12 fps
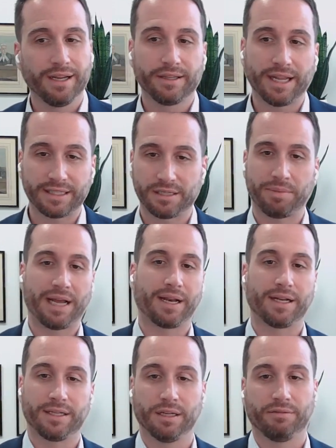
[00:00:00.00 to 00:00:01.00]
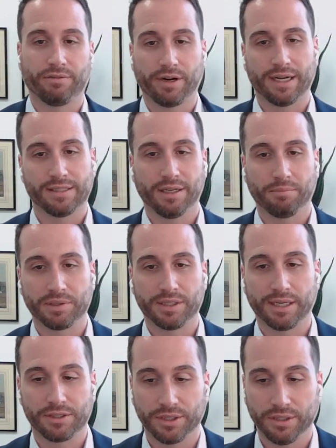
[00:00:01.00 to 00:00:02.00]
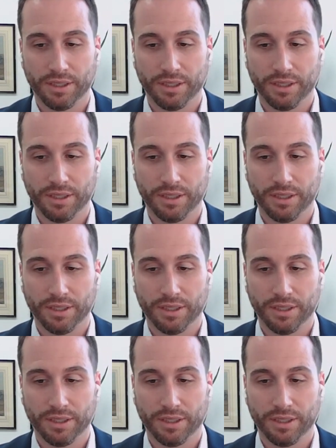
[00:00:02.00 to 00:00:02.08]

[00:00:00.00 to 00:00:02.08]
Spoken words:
that's a bad idea for asset protection.